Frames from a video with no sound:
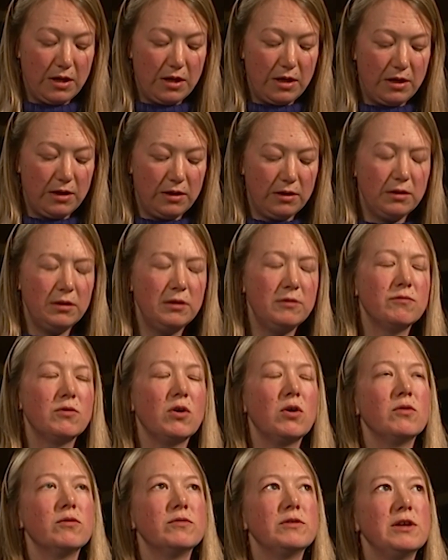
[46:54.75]
It
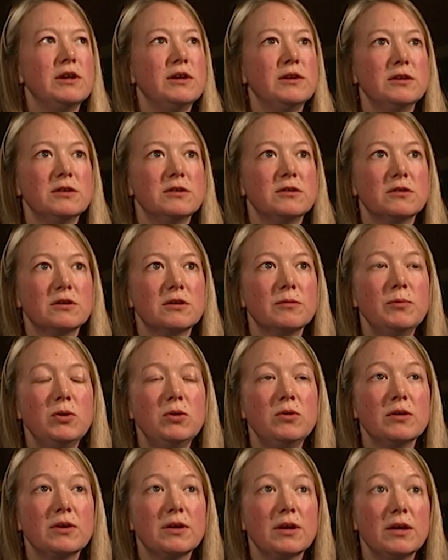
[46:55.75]
involves learning to
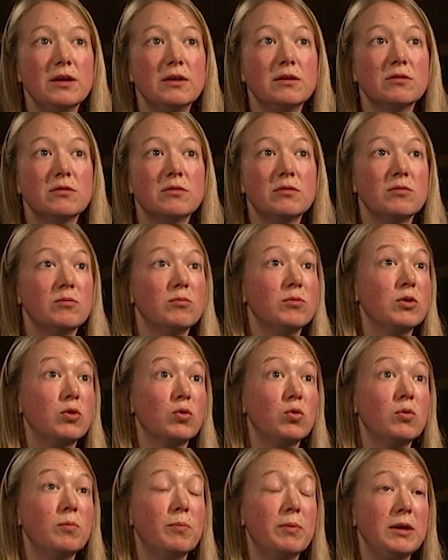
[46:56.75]
communicate with
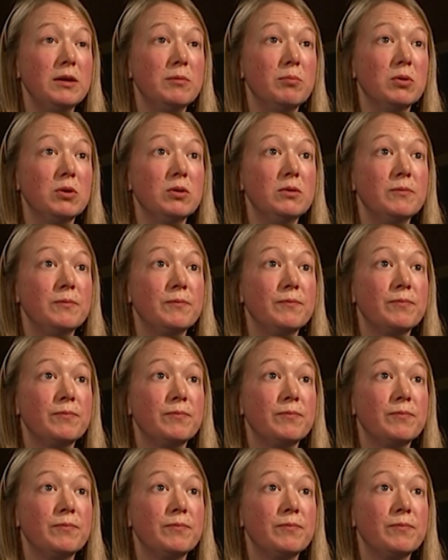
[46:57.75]
all people,